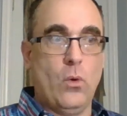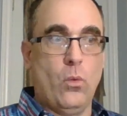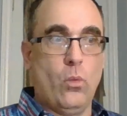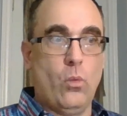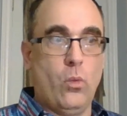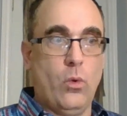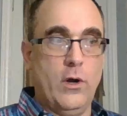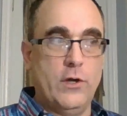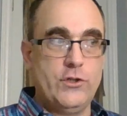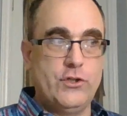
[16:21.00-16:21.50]

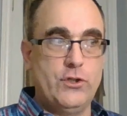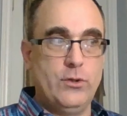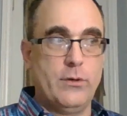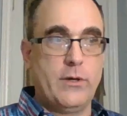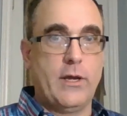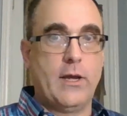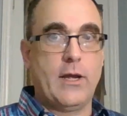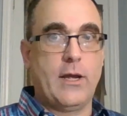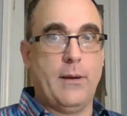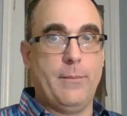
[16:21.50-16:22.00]
once you
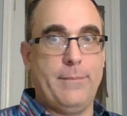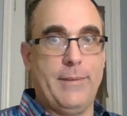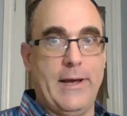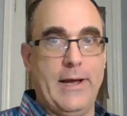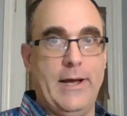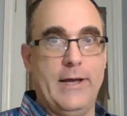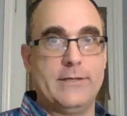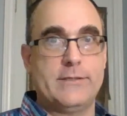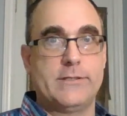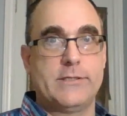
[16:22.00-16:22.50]
can get
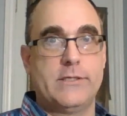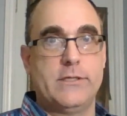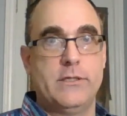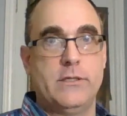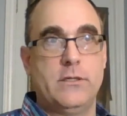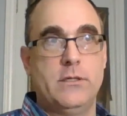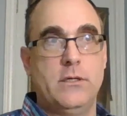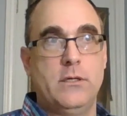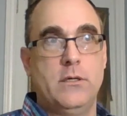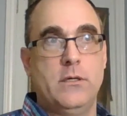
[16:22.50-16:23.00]
past,
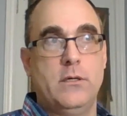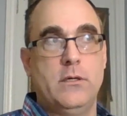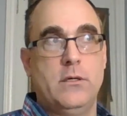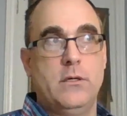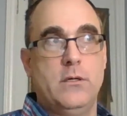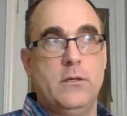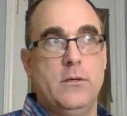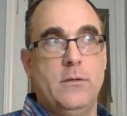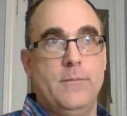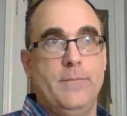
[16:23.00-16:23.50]

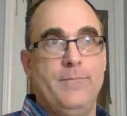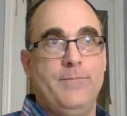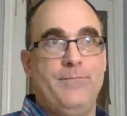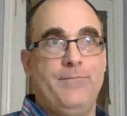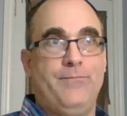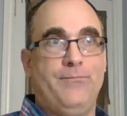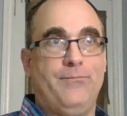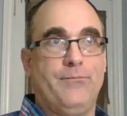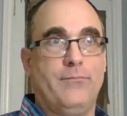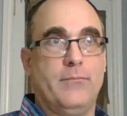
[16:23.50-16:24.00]

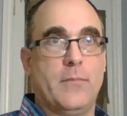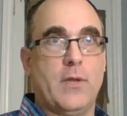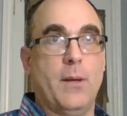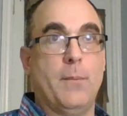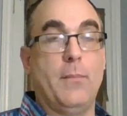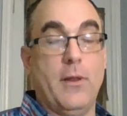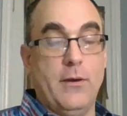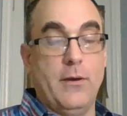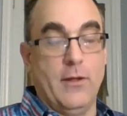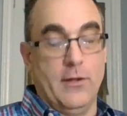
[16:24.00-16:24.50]

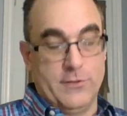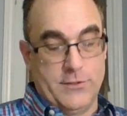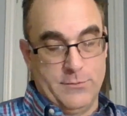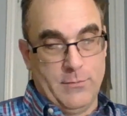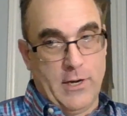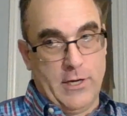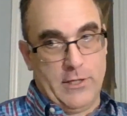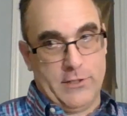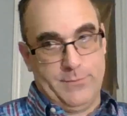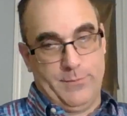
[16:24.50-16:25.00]
and, this is
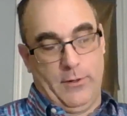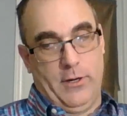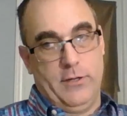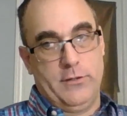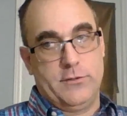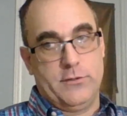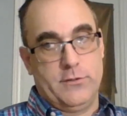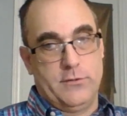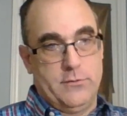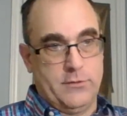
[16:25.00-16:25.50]
my
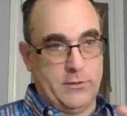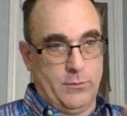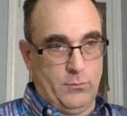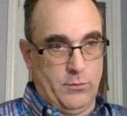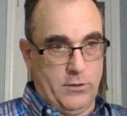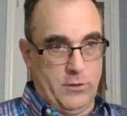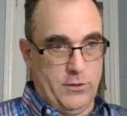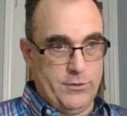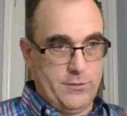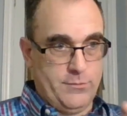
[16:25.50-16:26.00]
experience,
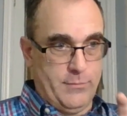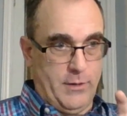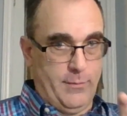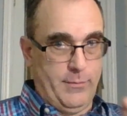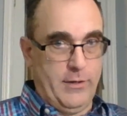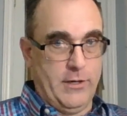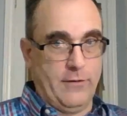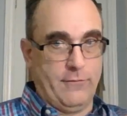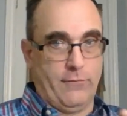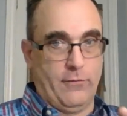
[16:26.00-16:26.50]
someone else may
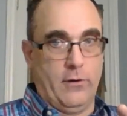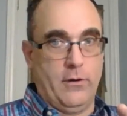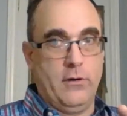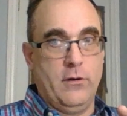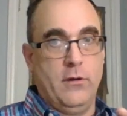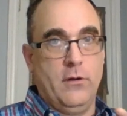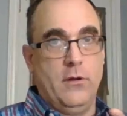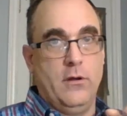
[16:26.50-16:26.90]
be different.